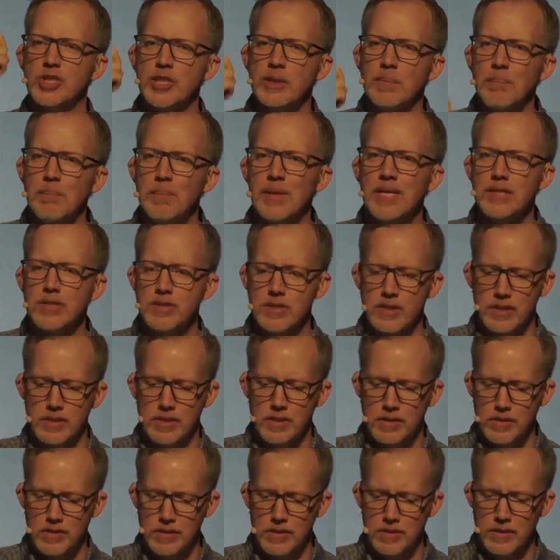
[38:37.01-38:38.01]
and she
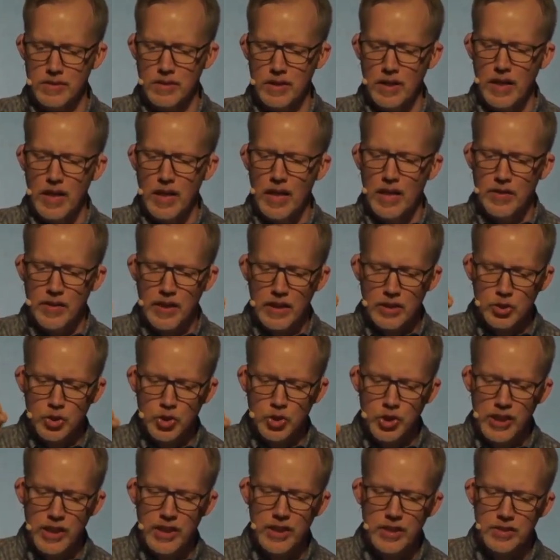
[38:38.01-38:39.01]
misses
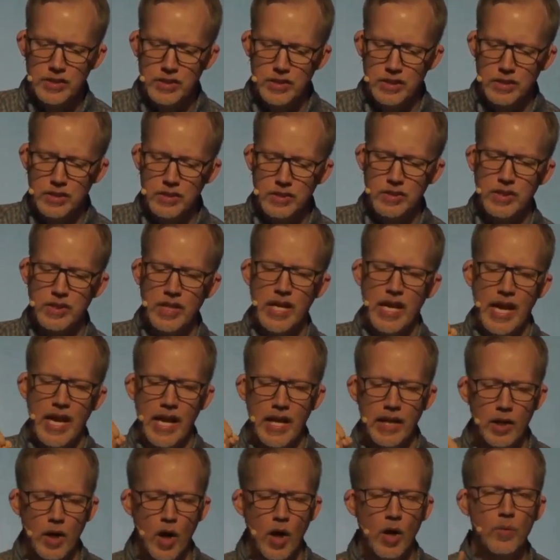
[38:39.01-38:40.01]
that Jesus
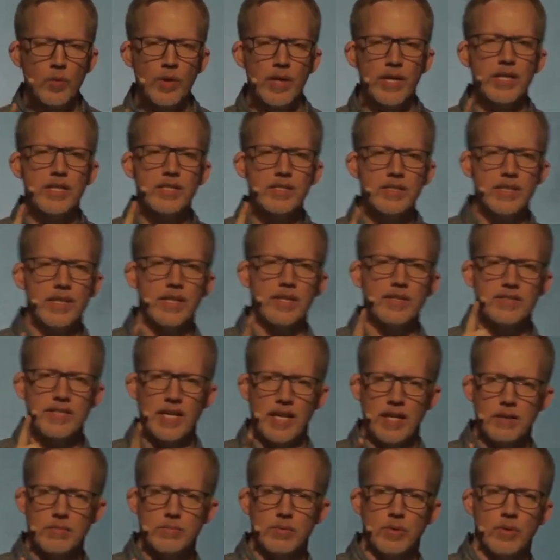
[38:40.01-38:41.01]
had already set a
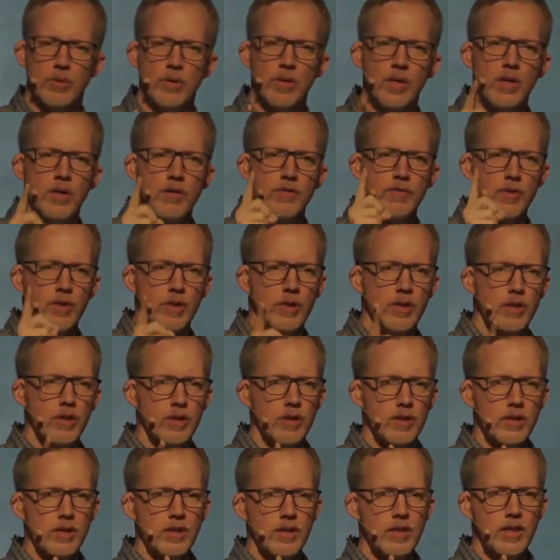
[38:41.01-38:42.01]
table for
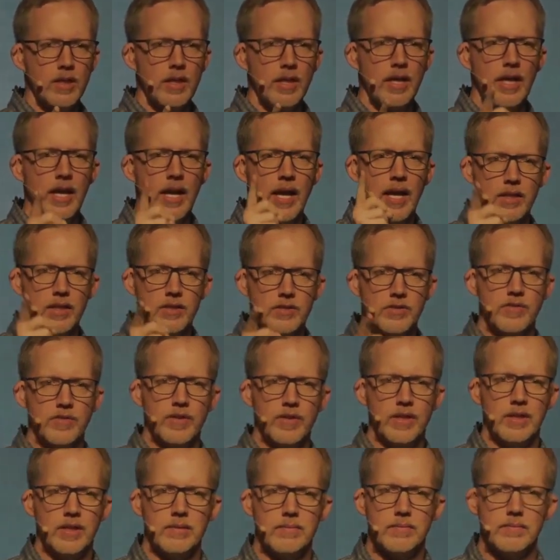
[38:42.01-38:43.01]
her at his
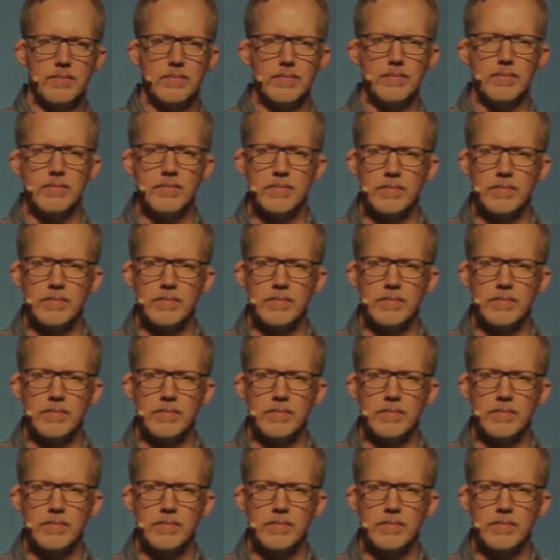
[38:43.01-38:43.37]
feet.